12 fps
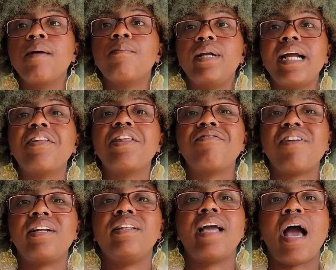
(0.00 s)
but now they
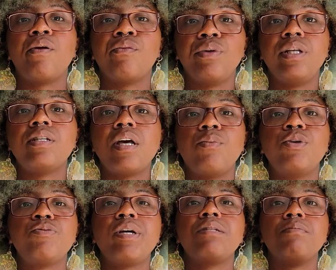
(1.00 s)
finally had a reason,
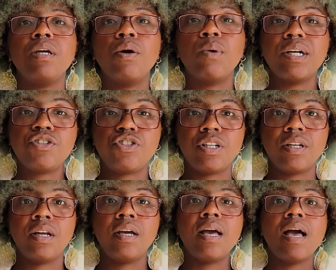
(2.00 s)
which makes me question